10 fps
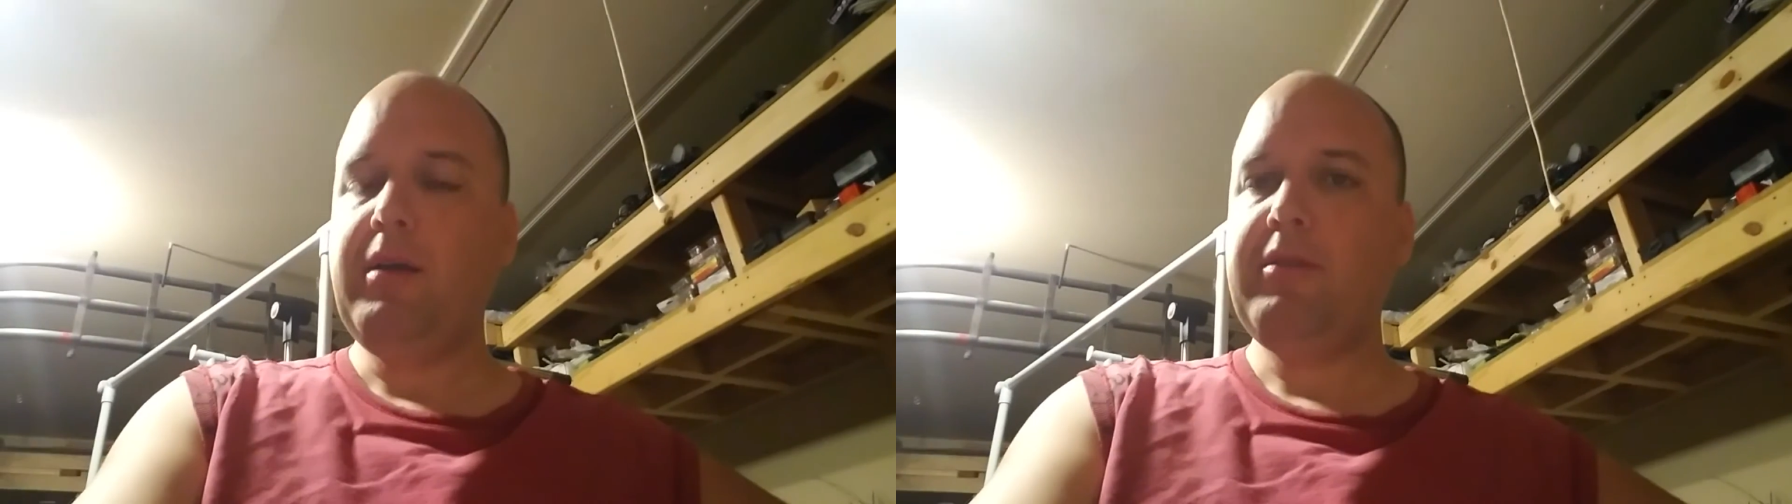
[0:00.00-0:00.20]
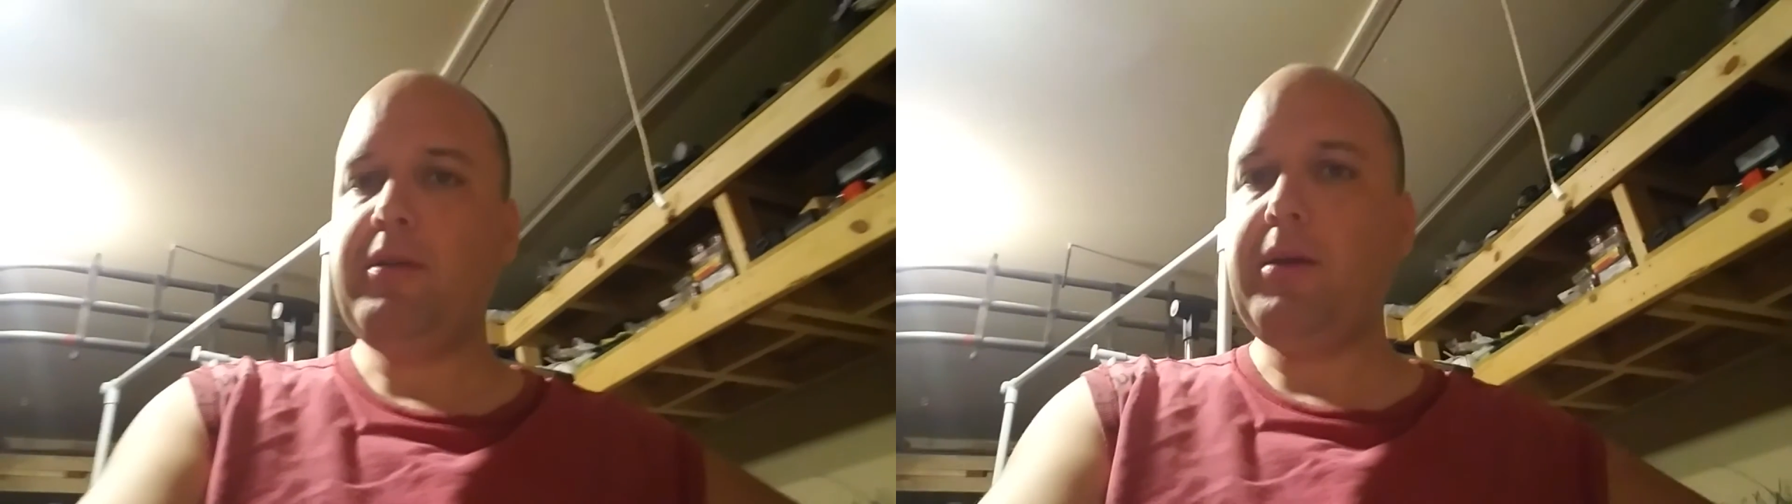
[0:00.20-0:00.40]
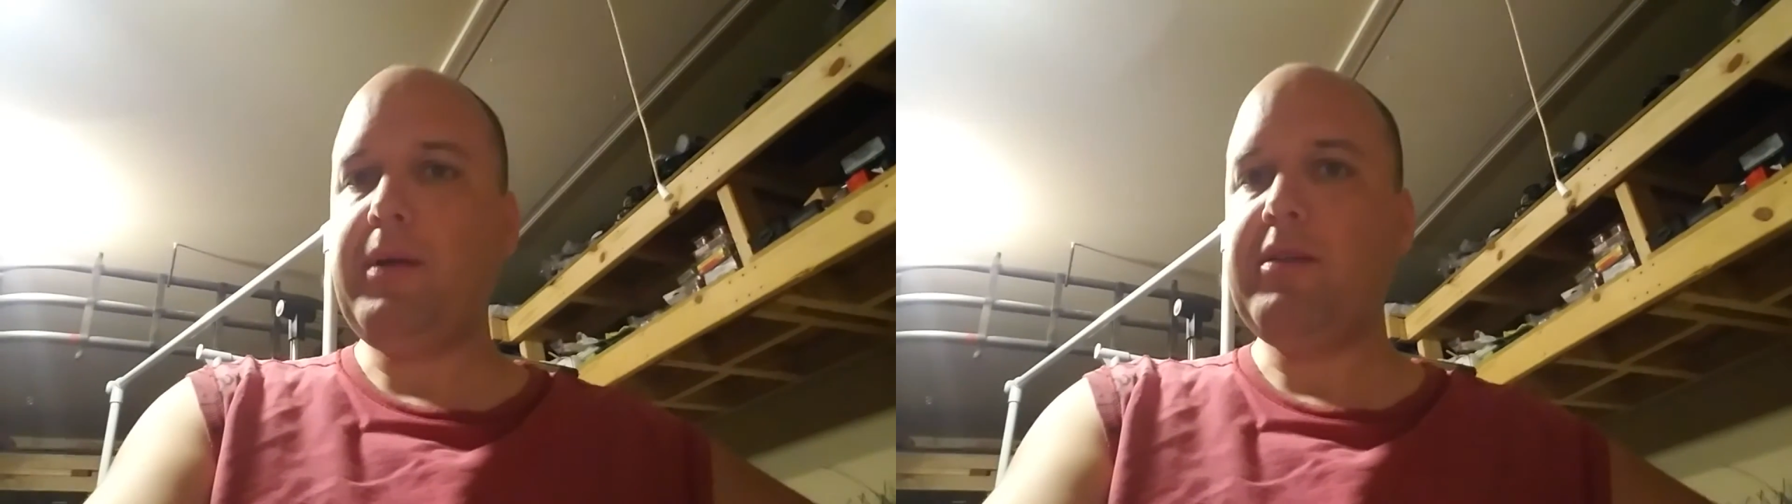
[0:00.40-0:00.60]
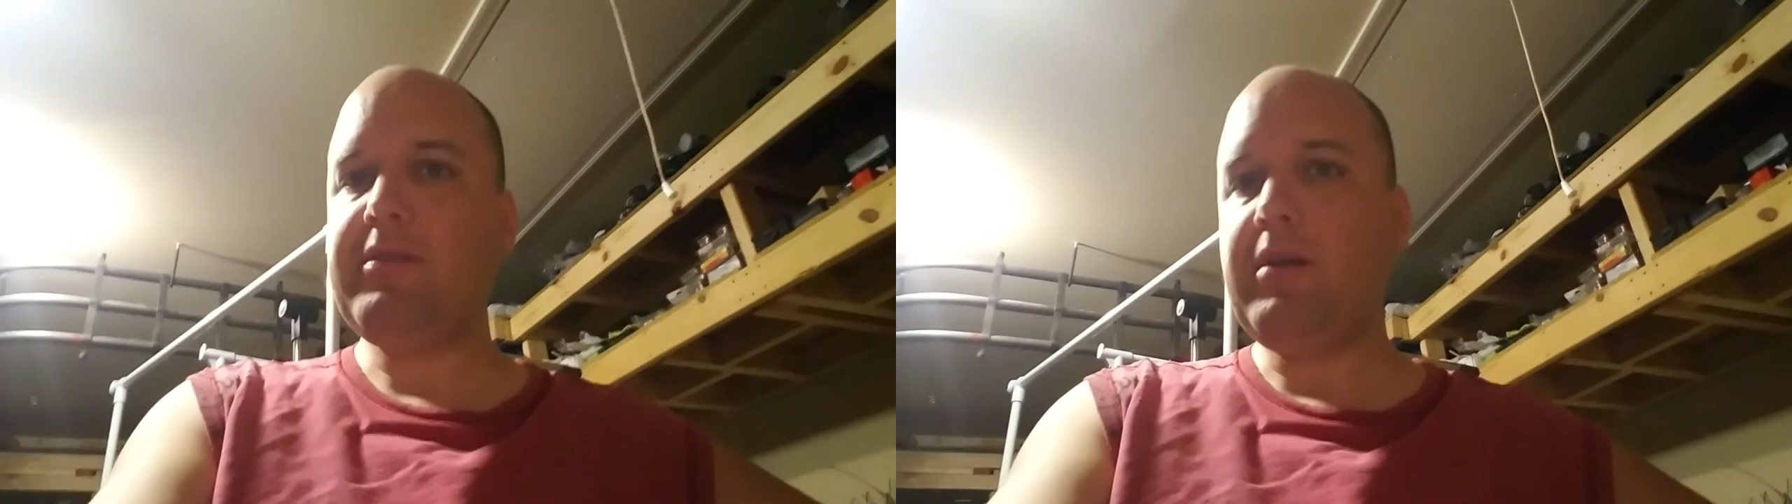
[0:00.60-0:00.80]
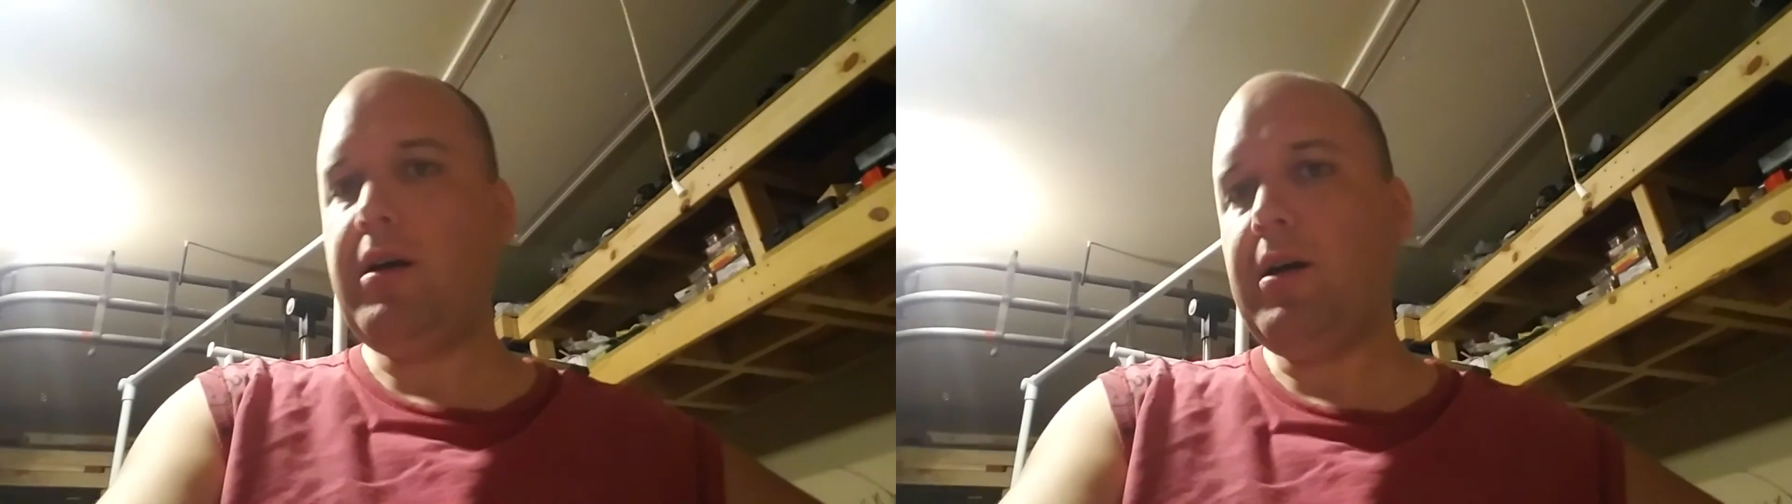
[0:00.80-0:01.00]
So
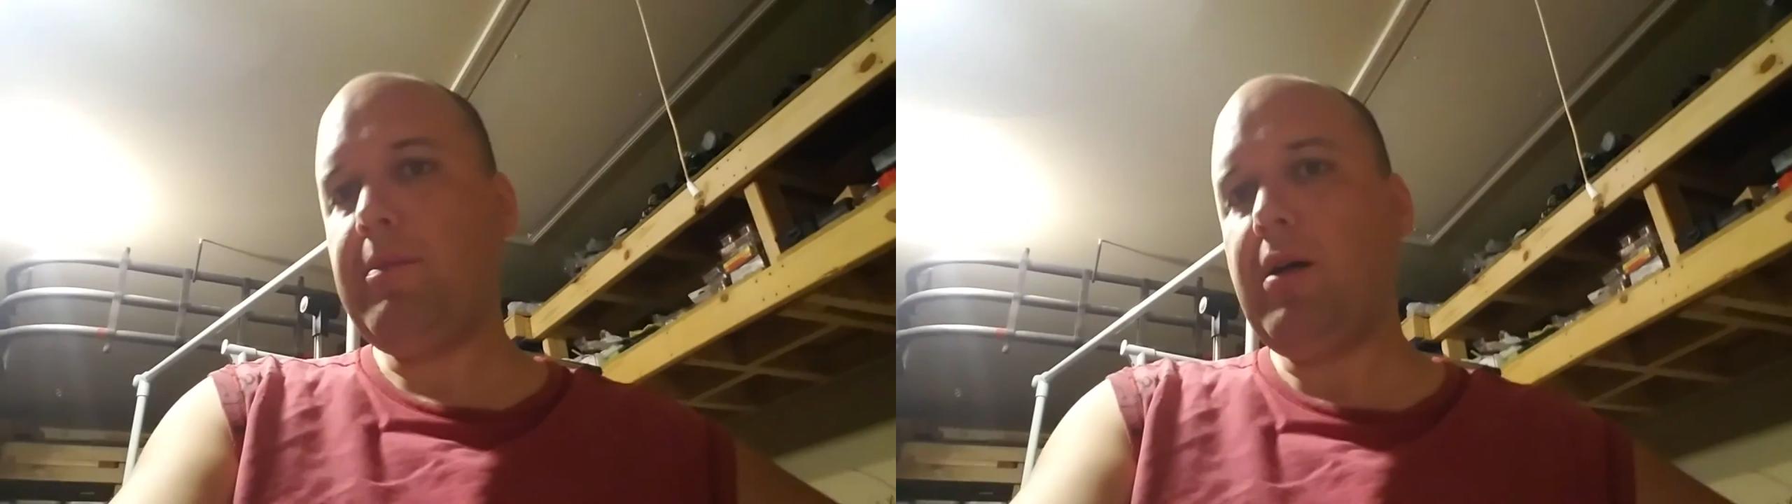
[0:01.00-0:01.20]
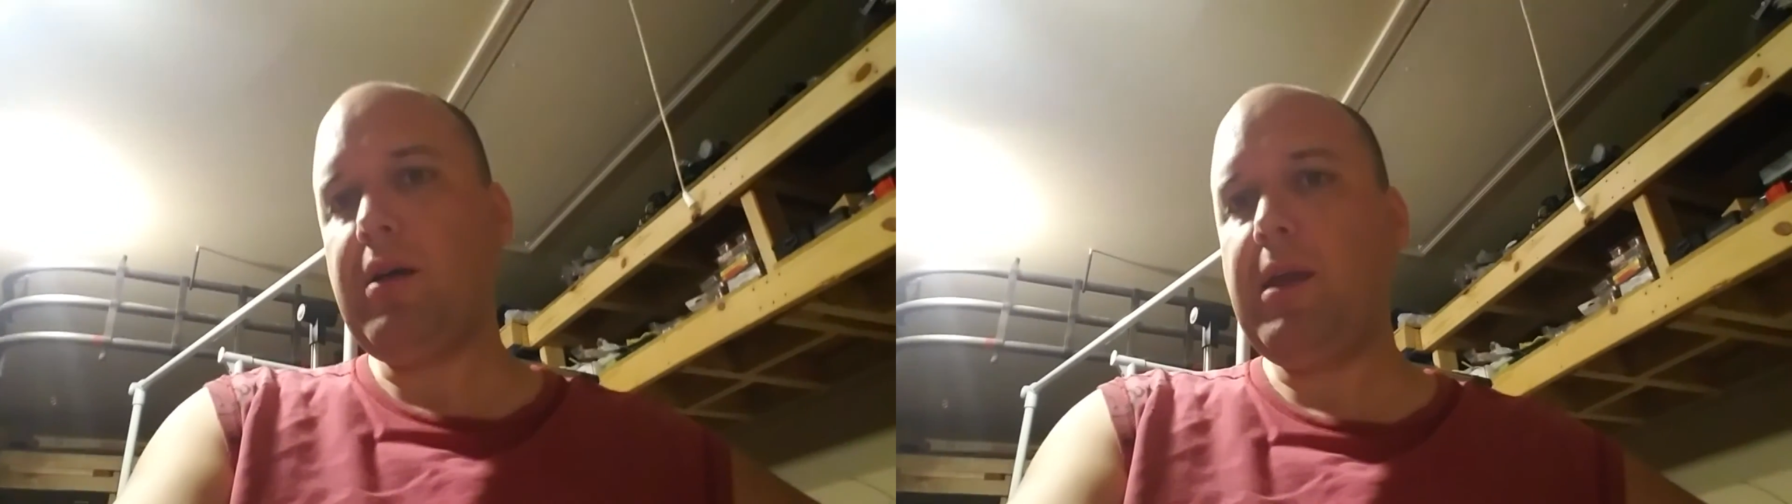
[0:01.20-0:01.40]
anyways, I'll